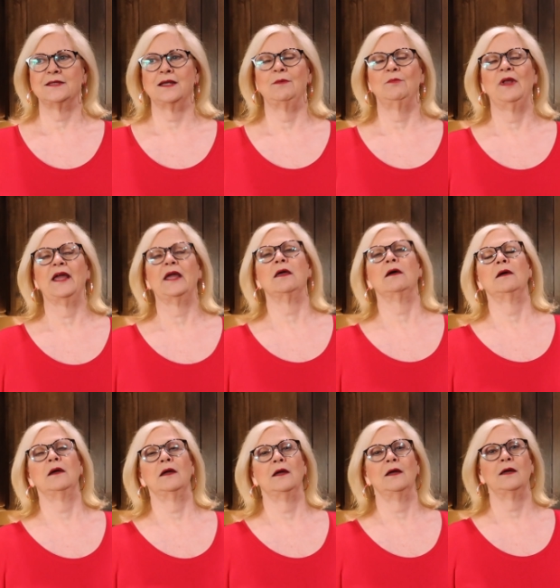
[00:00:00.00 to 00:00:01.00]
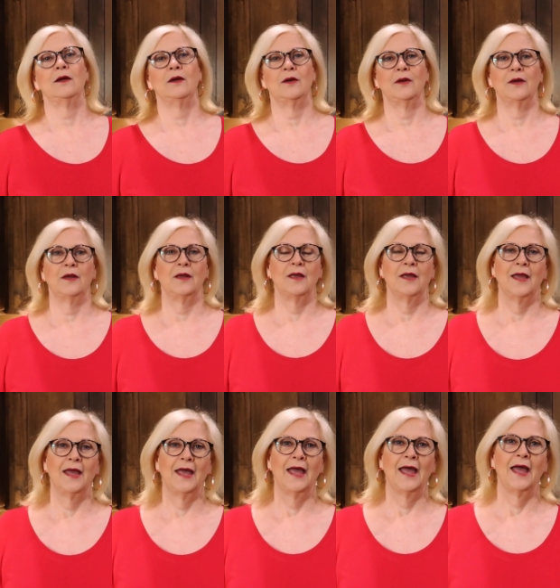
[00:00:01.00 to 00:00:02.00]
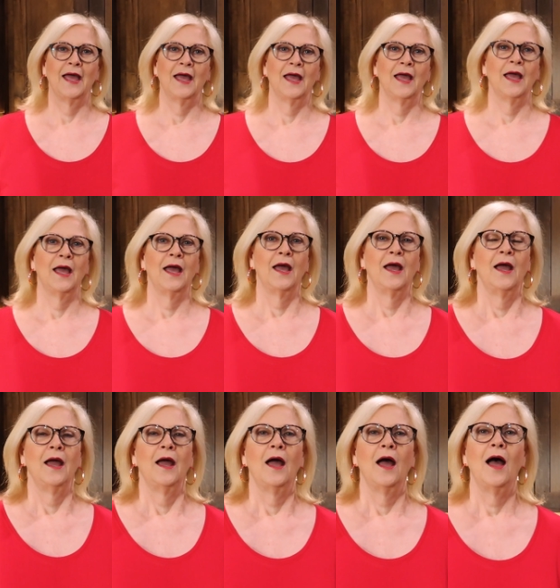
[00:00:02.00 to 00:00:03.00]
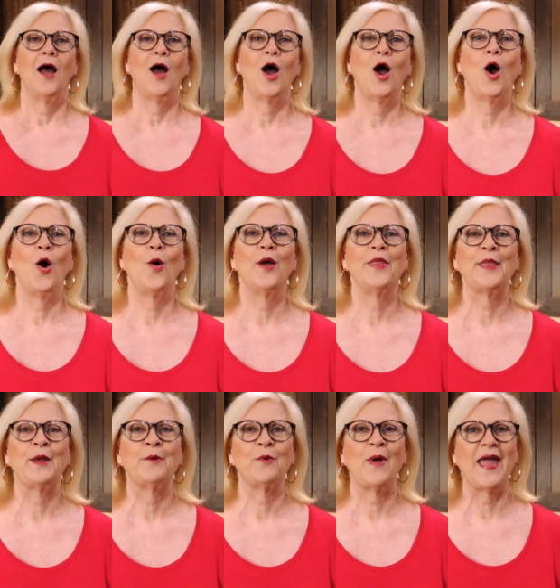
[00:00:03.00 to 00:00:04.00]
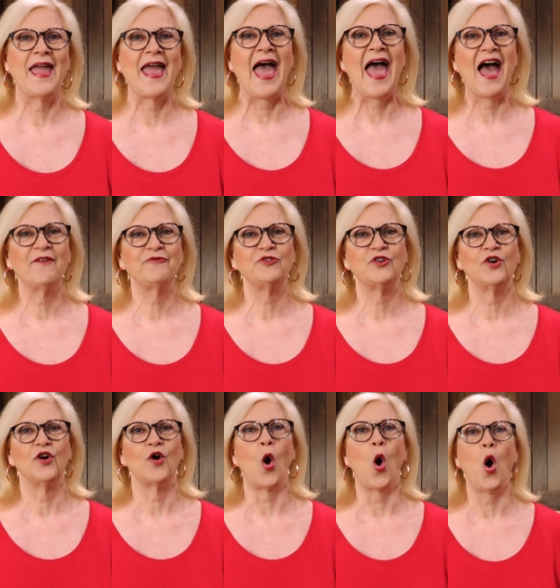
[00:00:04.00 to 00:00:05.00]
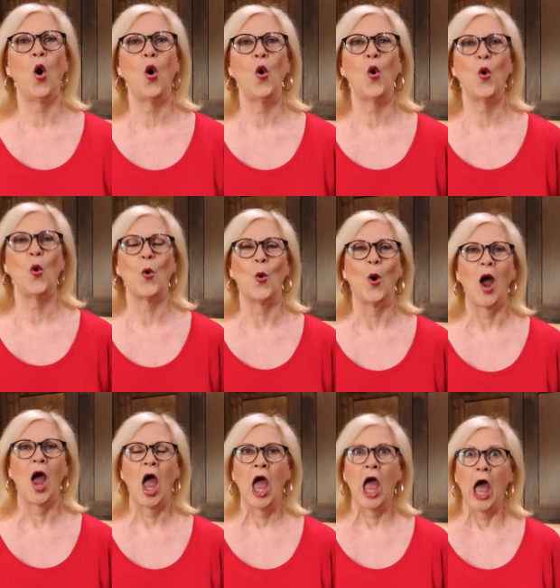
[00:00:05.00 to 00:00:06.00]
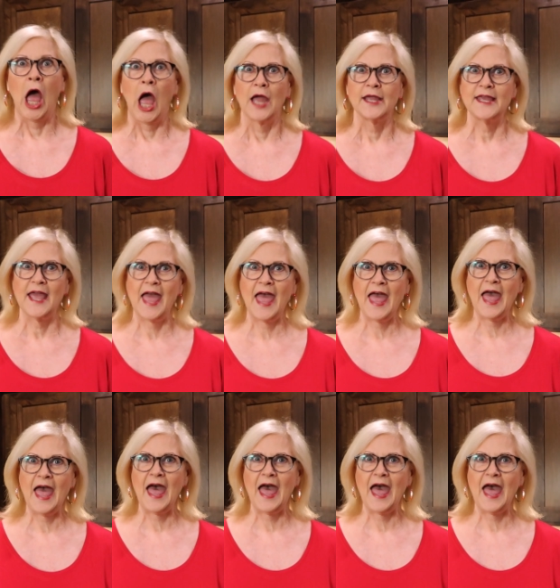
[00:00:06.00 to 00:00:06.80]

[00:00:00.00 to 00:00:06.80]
Okay. You know what I was going to do? I was going to weigh myself before I ate the ice cream and oh, weigh and myself after, after. Oh, and see oh. how much, diff, yeah.